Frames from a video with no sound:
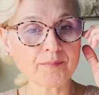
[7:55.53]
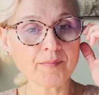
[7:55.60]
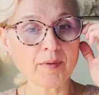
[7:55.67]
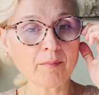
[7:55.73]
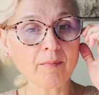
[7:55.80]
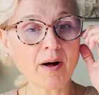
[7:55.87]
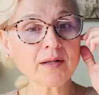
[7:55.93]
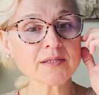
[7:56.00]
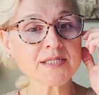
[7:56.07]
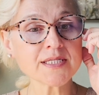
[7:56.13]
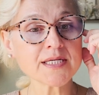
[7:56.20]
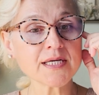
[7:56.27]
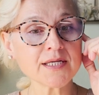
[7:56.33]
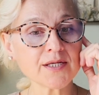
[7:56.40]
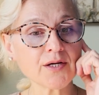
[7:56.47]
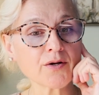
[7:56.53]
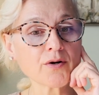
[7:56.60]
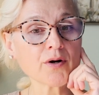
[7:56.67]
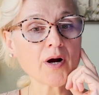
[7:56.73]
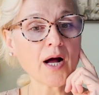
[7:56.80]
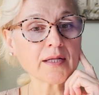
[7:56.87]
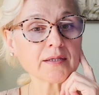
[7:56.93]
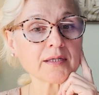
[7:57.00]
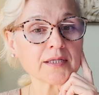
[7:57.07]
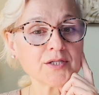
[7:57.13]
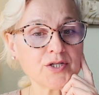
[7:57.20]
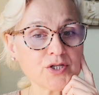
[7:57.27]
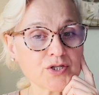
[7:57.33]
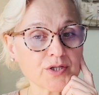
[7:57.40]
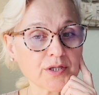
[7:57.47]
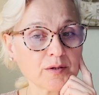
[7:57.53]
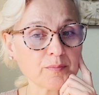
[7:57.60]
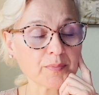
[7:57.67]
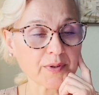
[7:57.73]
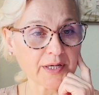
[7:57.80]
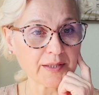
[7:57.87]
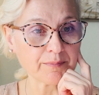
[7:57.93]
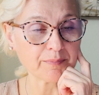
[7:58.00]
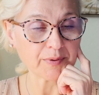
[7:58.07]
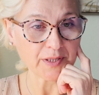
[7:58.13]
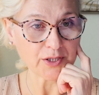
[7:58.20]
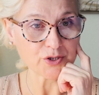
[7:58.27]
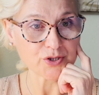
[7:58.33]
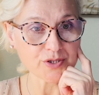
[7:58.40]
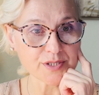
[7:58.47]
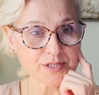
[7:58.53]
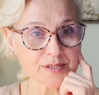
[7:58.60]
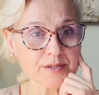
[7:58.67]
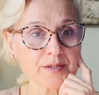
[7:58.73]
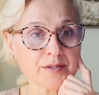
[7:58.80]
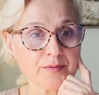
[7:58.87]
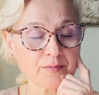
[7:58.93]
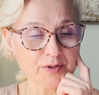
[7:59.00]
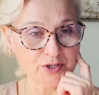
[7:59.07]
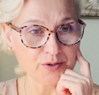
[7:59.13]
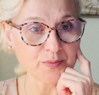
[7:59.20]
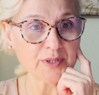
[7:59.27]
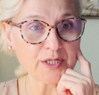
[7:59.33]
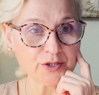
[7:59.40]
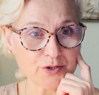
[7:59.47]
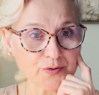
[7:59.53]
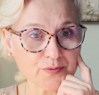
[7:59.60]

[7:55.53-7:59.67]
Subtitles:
multi-year unconditional pledges, we need to